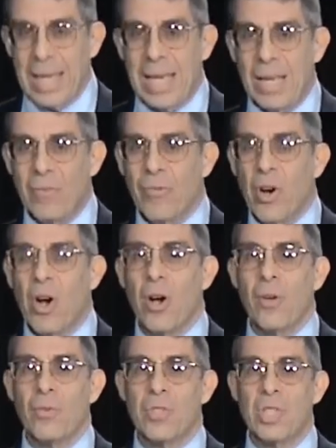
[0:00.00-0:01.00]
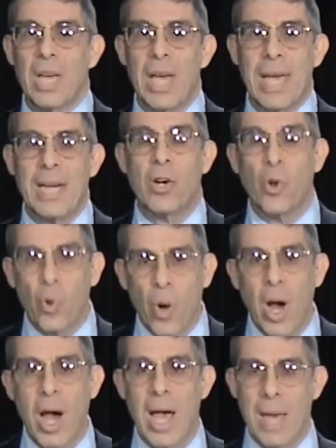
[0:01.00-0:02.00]
involves a
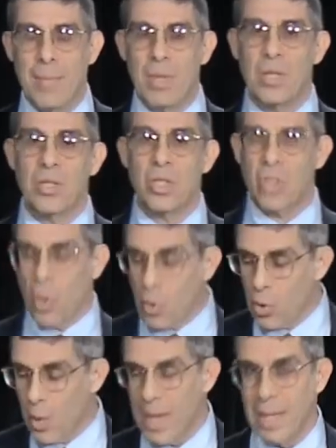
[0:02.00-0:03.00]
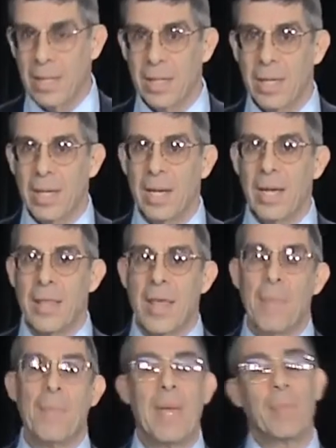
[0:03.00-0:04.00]
crime so great
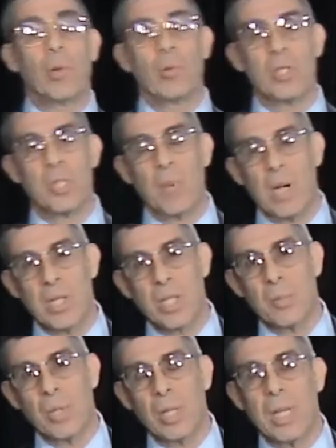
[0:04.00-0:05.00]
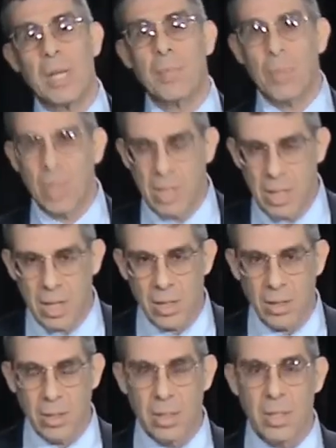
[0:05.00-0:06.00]
that people responsible, in
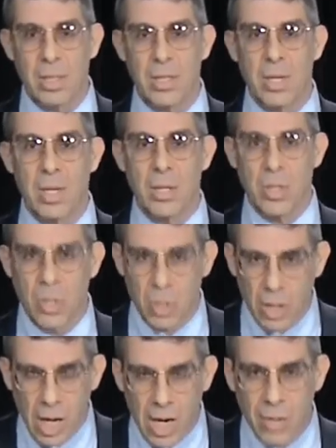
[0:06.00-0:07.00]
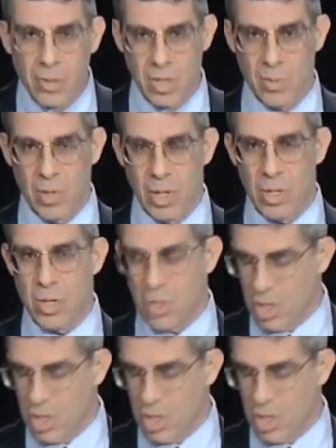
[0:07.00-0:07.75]
particular, your congressmen, your